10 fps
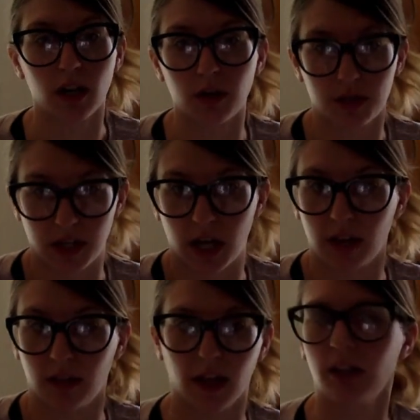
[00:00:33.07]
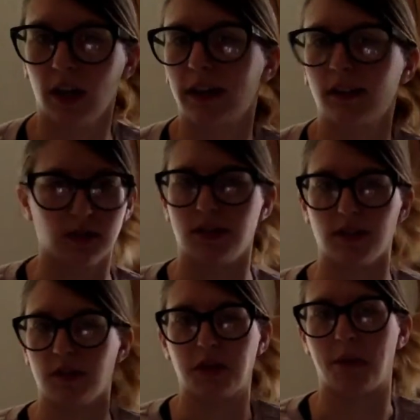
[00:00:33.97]
understand that, like, this
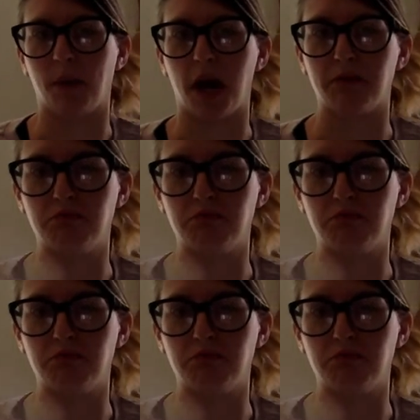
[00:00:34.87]
isn't that bad.